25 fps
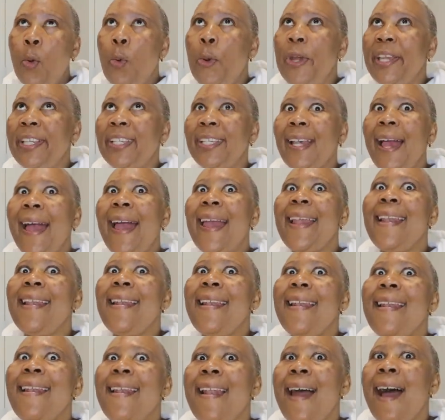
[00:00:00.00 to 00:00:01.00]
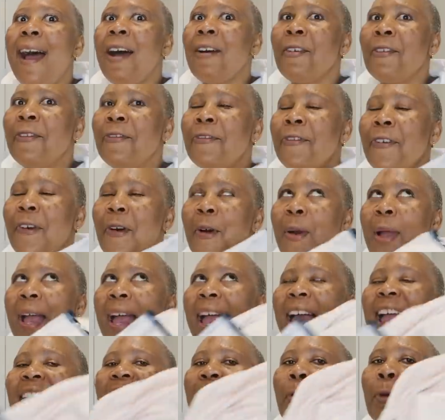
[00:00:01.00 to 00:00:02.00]
which I love,
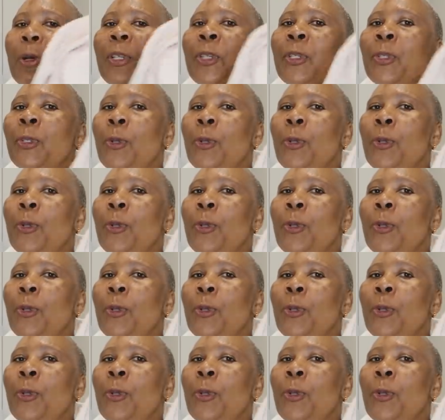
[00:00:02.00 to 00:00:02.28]
and I was